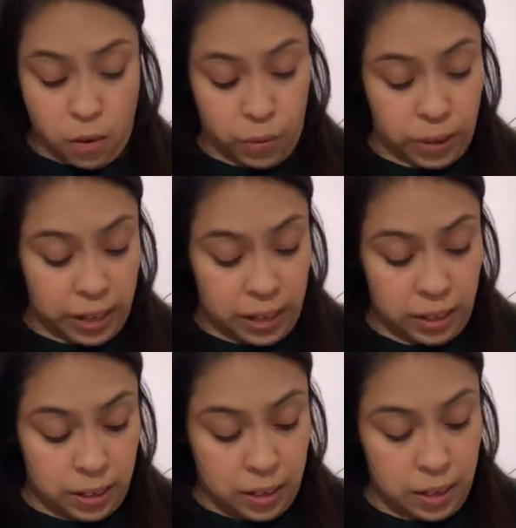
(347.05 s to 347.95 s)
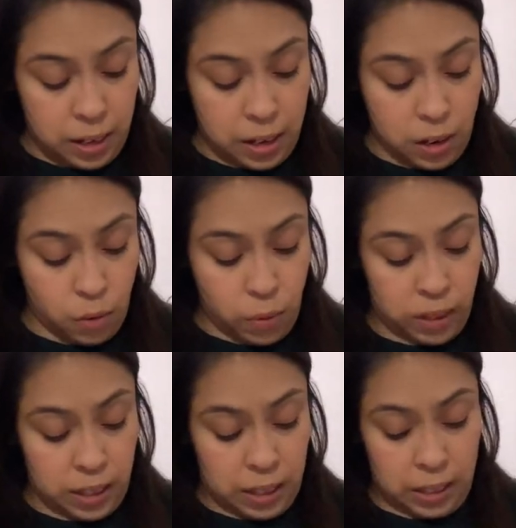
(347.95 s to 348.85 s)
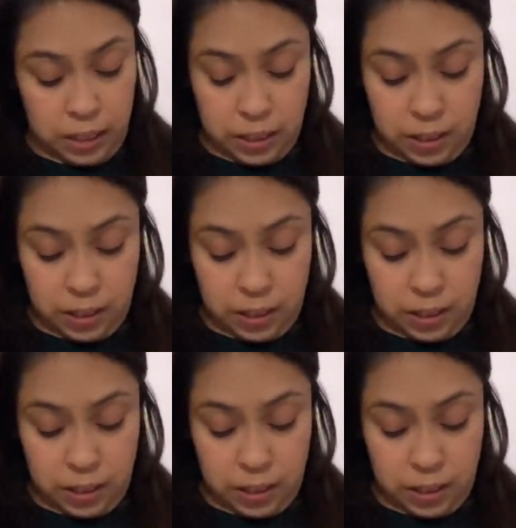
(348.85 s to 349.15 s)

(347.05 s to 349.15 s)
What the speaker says: right, with this.